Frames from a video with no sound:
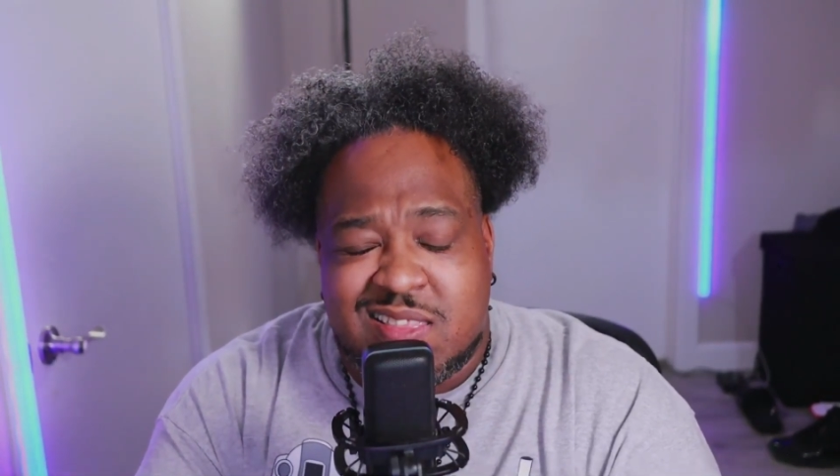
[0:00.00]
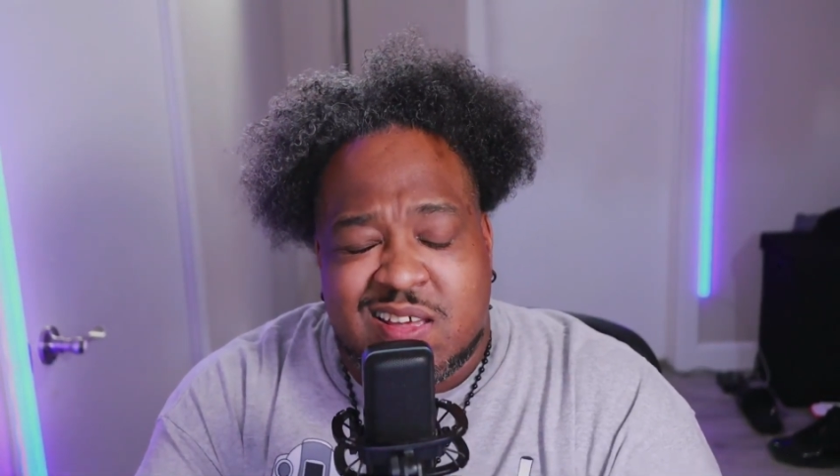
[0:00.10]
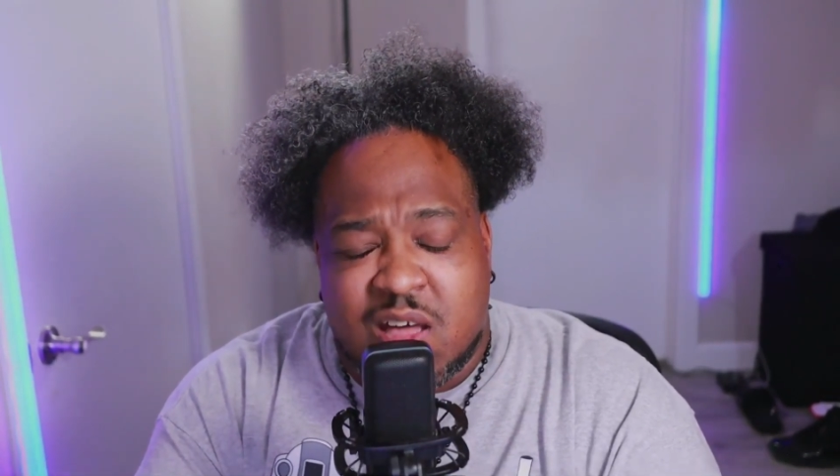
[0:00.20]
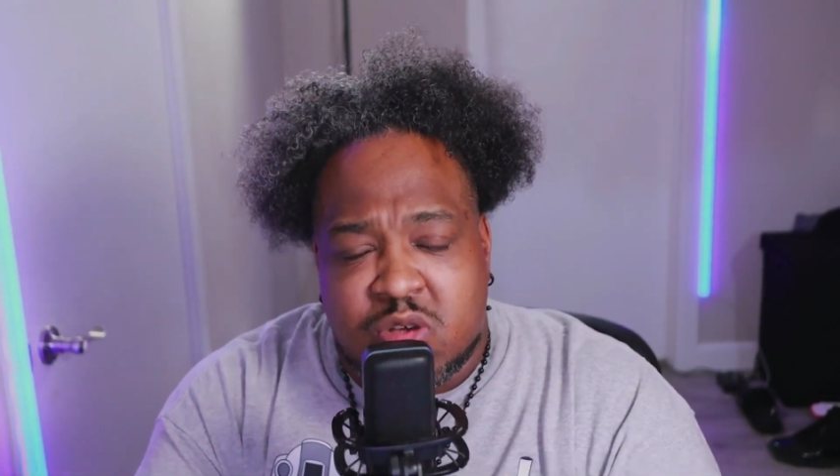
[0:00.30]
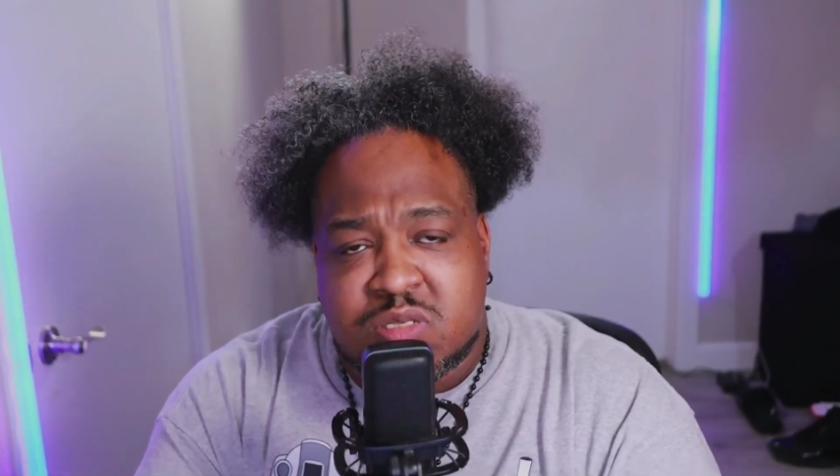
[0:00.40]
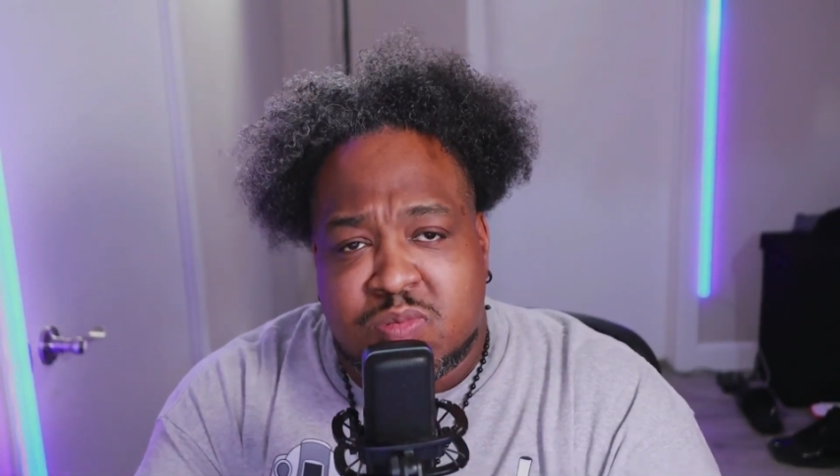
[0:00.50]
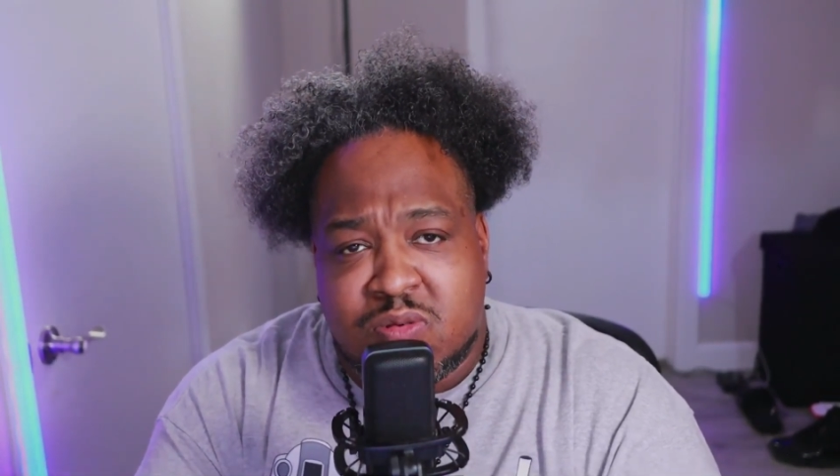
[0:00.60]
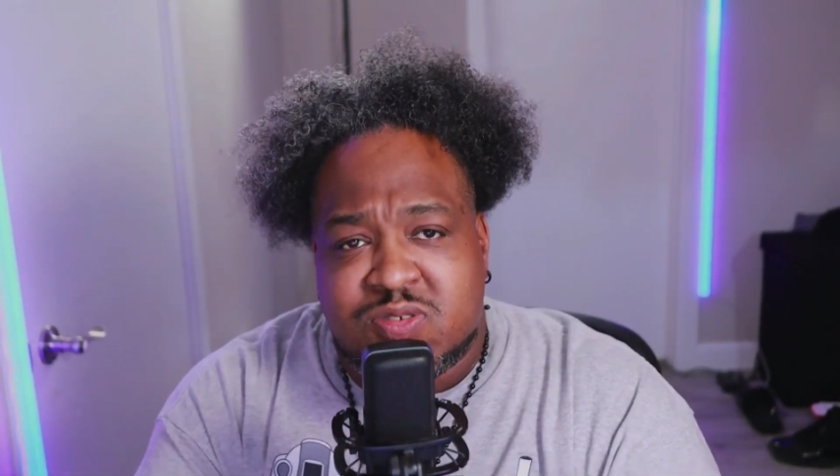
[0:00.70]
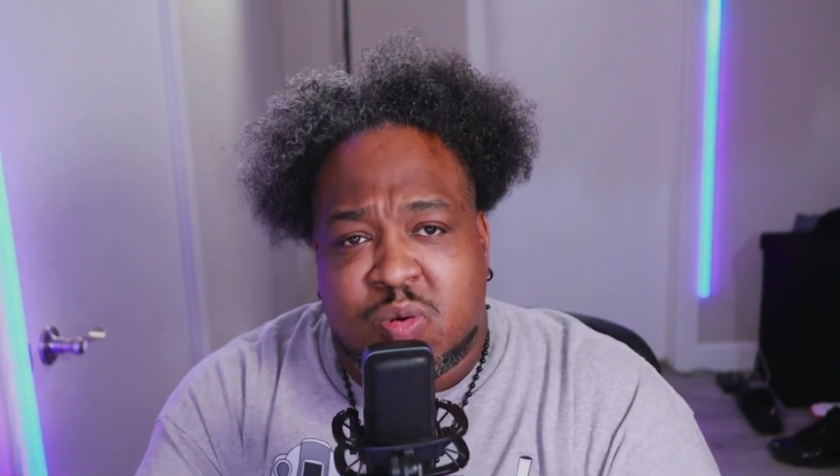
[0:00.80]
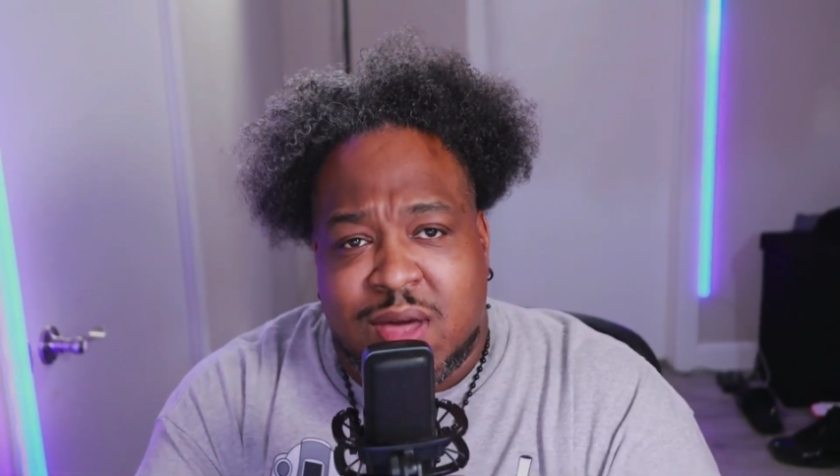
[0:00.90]
the ghost
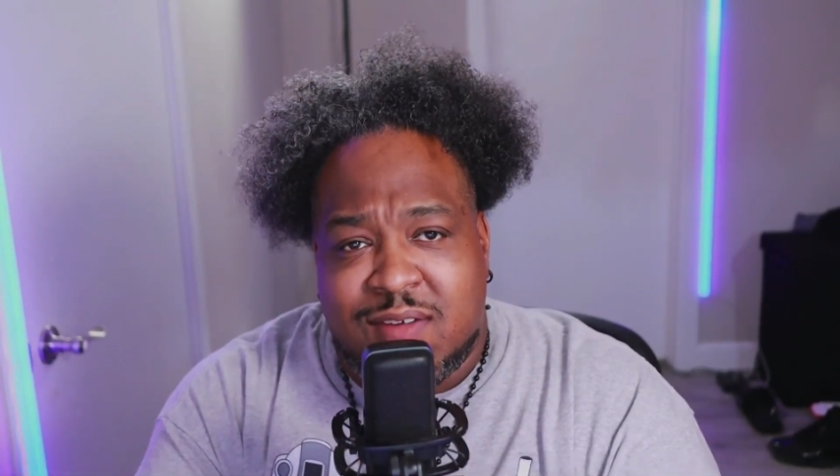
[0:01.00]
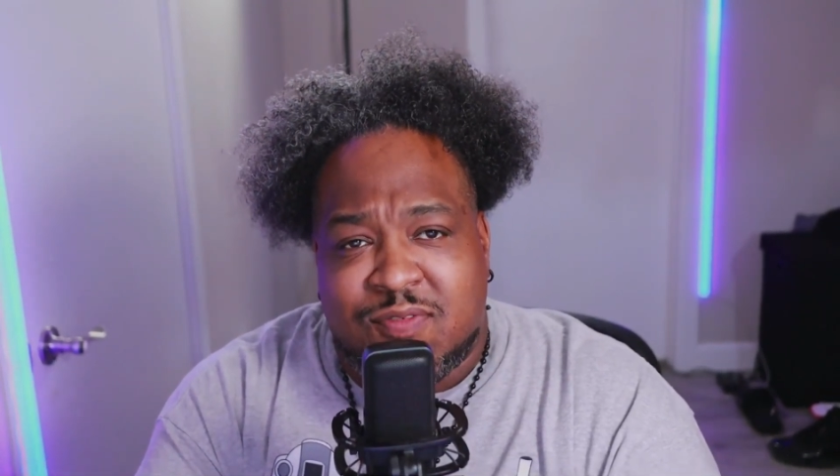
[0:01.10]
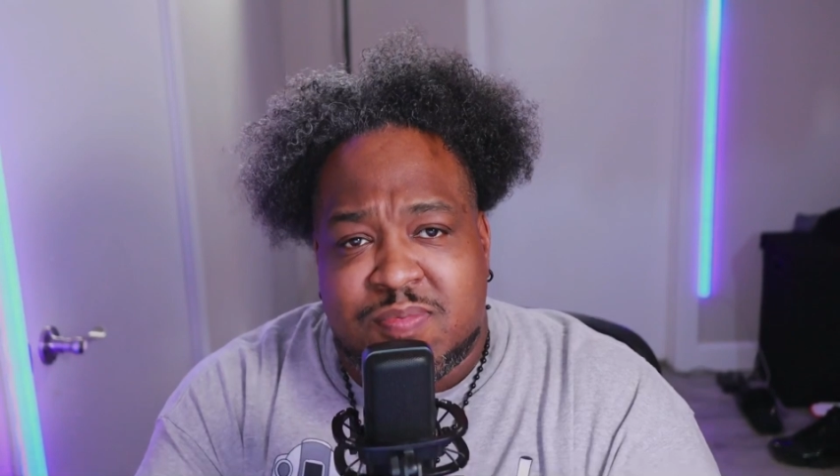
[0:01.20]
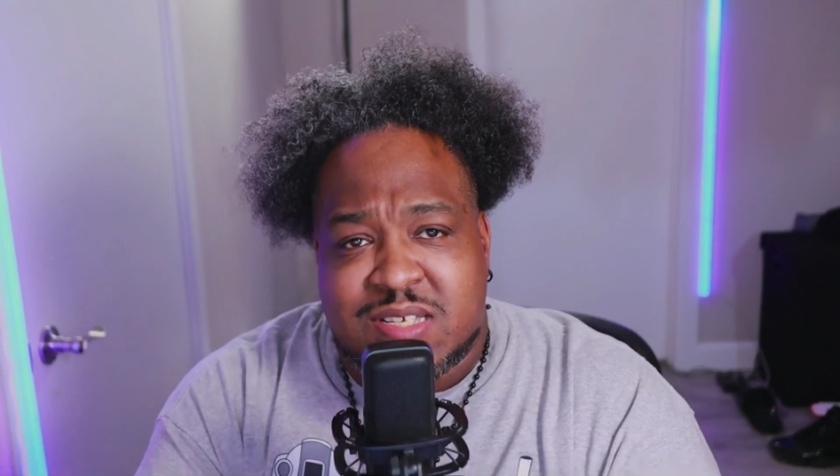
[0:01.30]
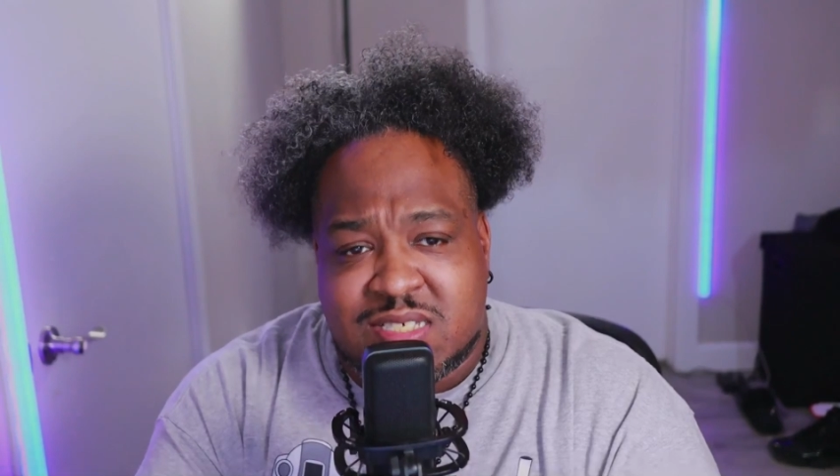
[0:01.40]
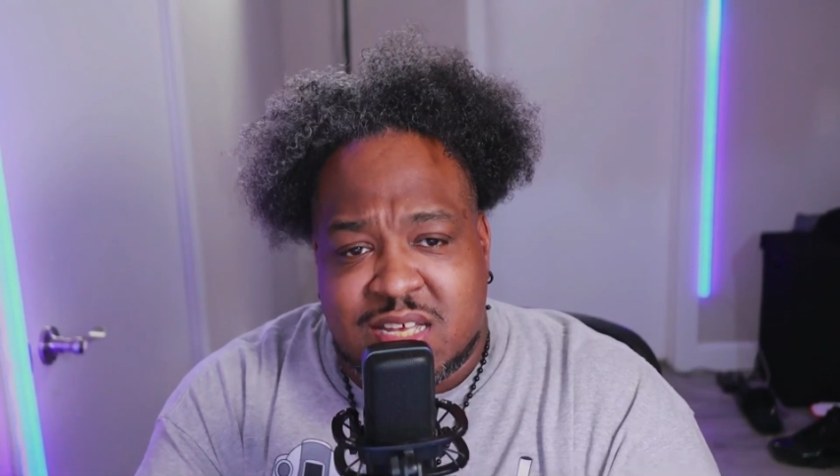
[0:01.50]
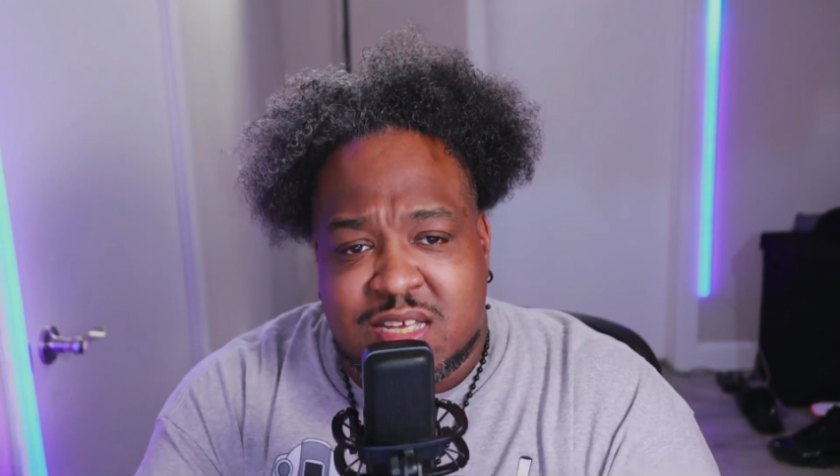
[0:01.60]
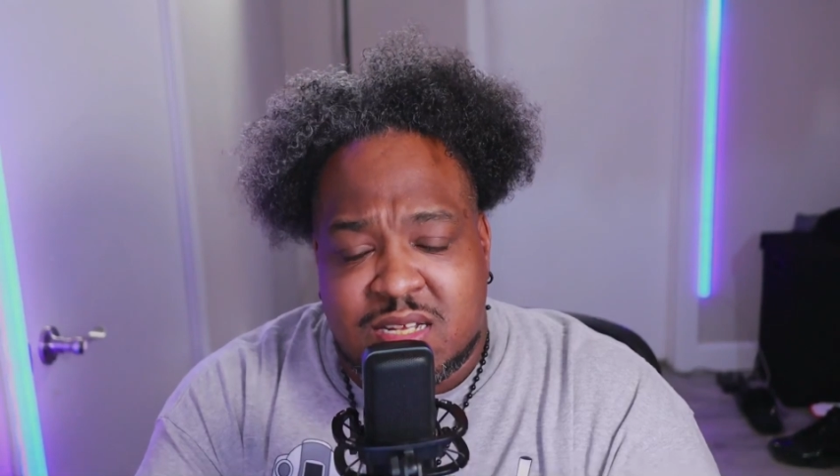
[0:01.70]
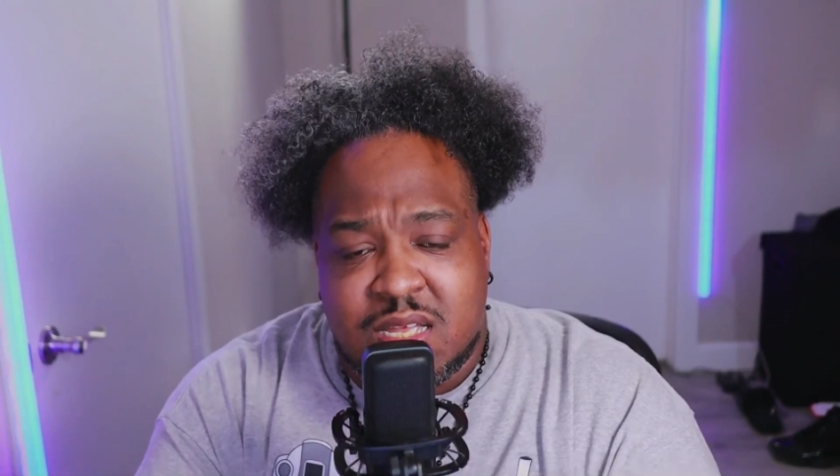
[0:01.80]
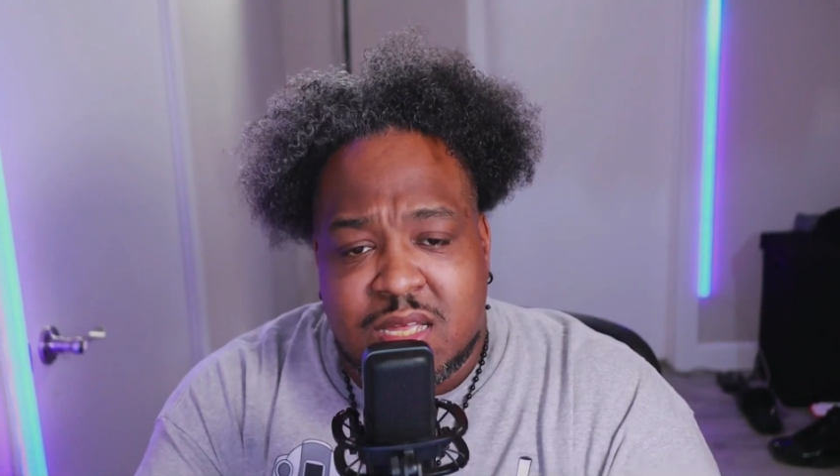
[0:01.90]
moves away from the stun.